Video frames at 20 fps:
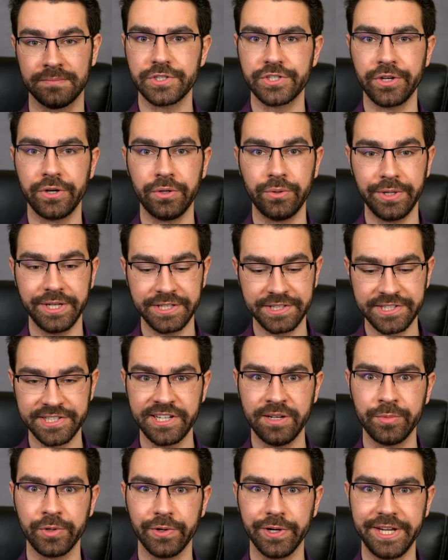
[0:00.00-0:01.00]
So in
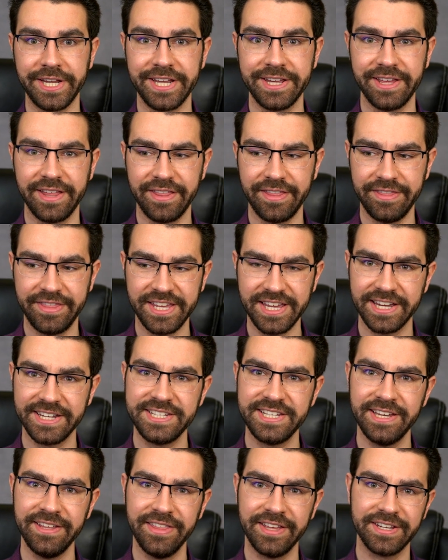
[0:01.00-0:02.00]
summary, the
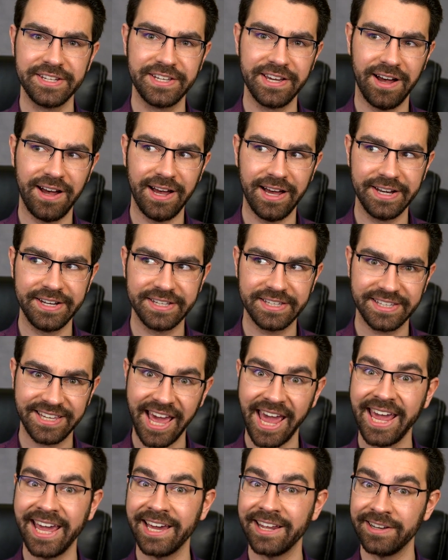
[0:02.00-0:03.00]
idea that God
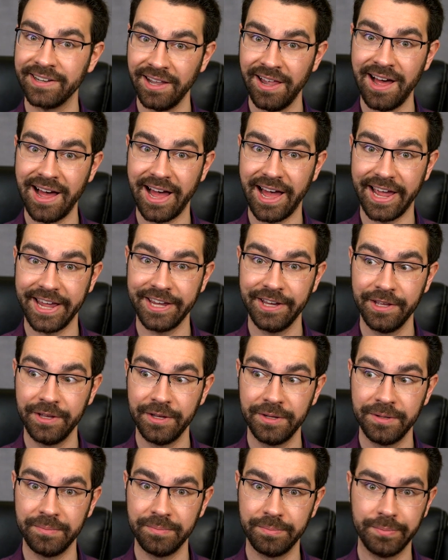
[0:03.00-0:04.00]
can lie,
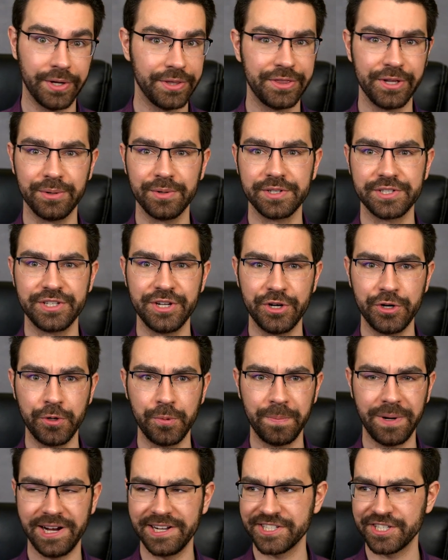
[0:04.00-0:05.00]
but there is
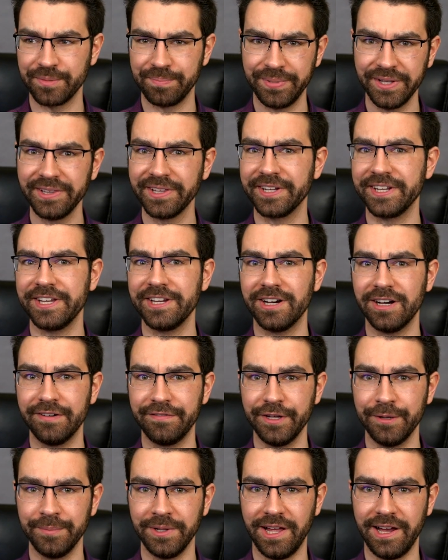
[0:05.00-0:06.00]
no possibility
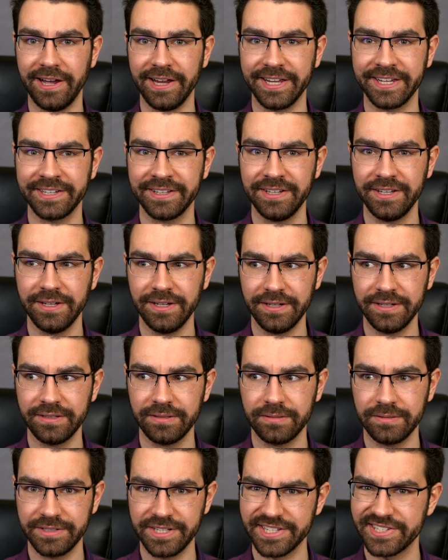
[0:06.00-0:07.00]
of him lying,
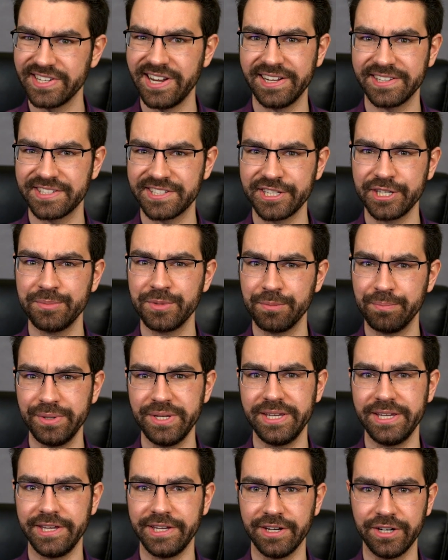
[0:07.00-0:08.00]
does not seem to
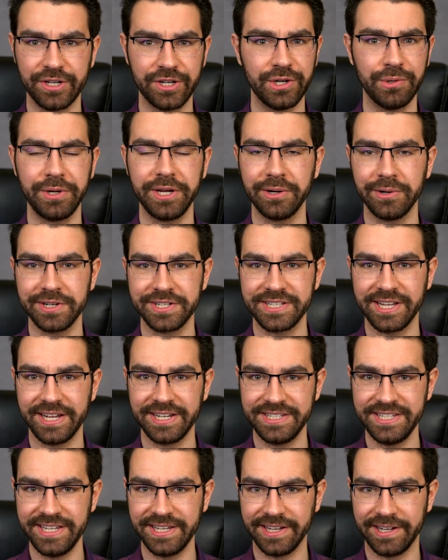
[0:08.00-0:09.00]
be a coherent
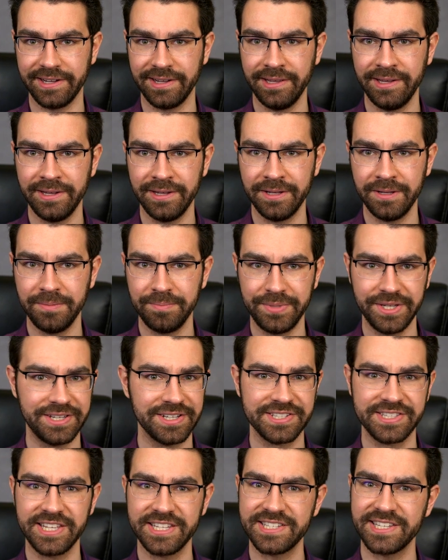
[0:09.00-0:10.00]
idea,
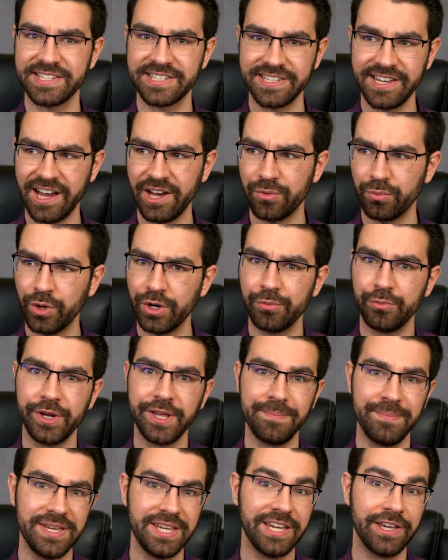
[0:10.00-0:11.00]
because this is not what
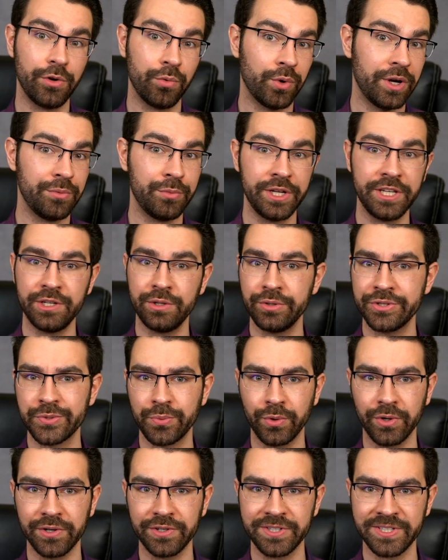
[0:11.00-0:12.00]
we mean when we use
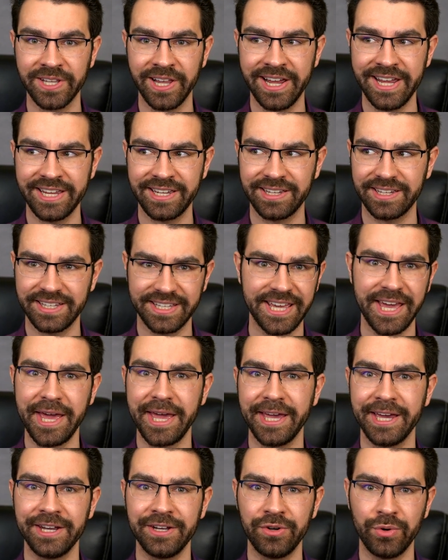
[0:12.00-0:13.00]
words like
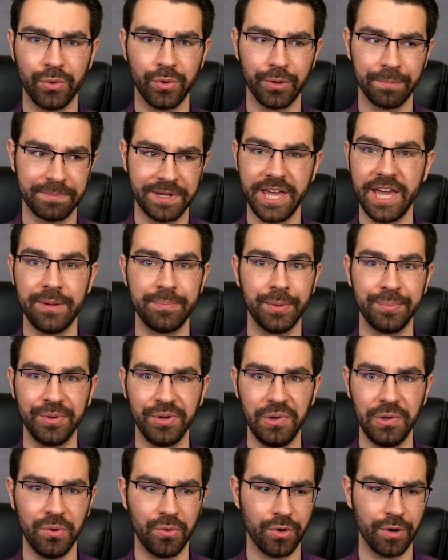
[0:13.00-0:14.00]
can or
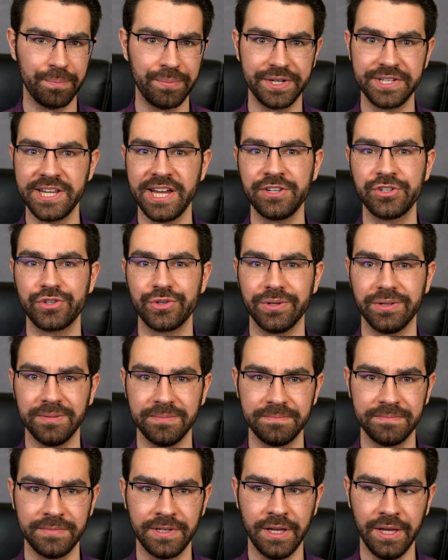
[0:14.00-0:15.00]
capable or potential.